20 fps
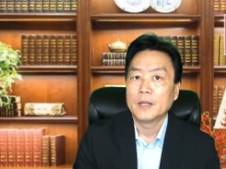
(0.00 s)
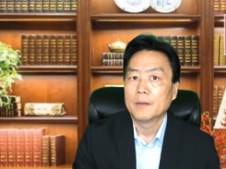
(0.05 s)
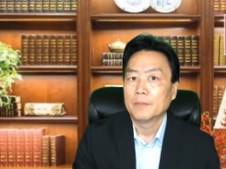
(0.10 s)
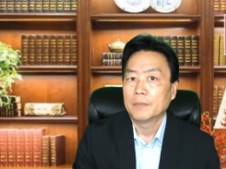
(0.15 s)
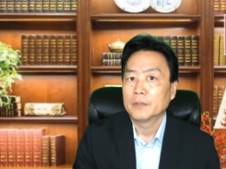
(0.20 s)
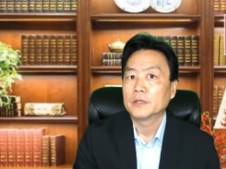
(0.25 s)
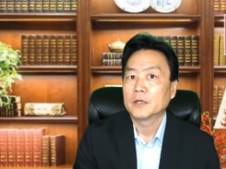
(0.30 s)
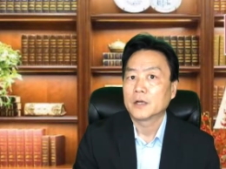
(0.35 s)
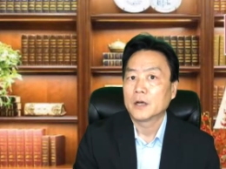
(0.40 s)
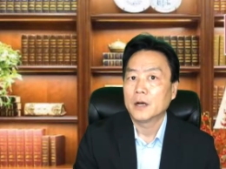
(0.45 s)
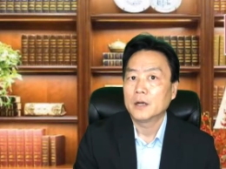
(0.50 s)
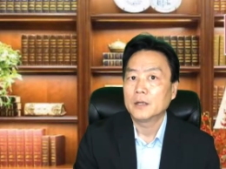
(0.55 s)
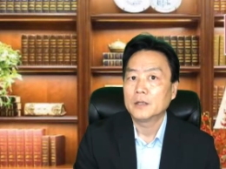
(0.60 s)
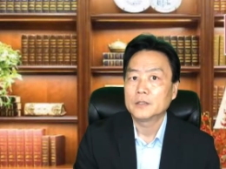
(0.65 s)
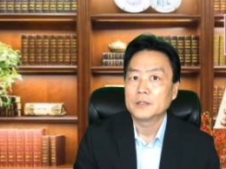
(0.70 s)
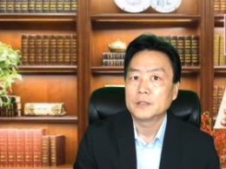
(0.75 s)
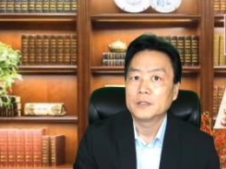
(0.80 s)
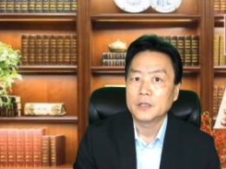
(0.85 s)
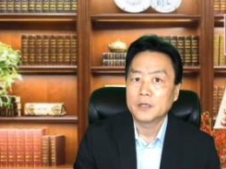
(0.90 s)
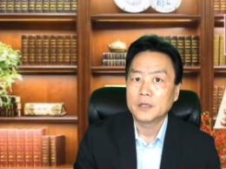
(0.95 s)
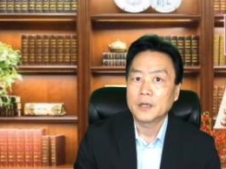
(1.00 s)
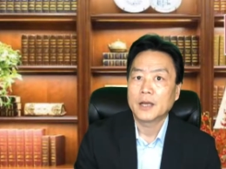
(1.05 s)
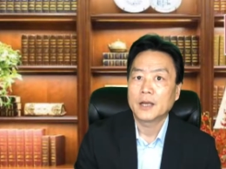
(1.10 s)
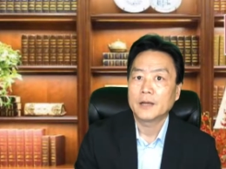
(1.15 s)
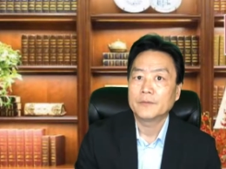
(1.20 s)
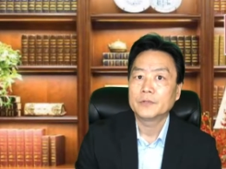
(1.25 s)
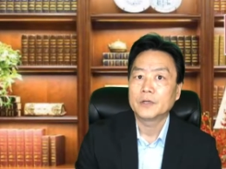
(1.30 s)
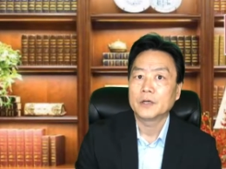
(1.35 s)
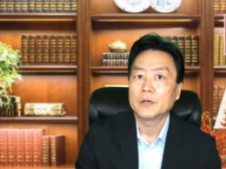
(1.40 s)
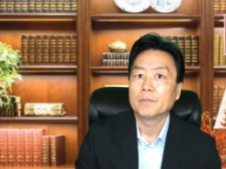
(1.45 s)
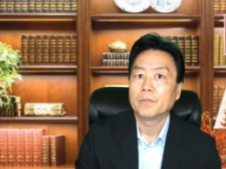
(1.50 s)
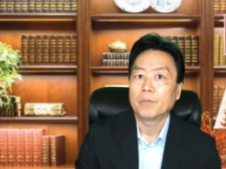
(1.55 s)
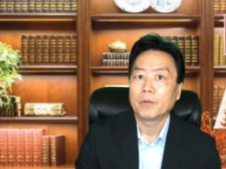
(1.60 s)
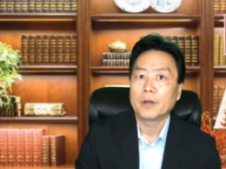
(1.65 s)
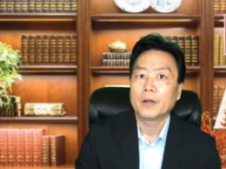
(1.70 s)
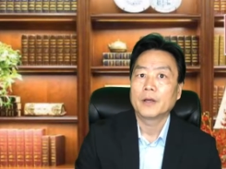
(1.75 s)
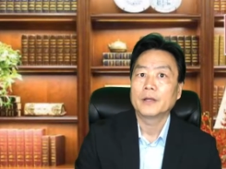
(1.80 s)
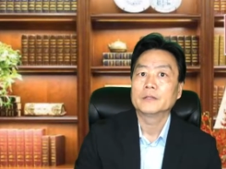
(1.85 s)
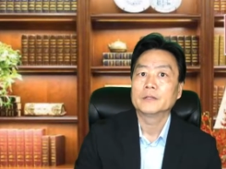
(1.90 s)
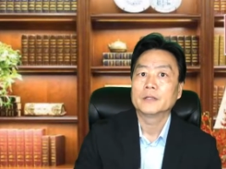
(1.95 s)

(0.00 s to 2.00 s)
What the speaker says: But the colors still have to apply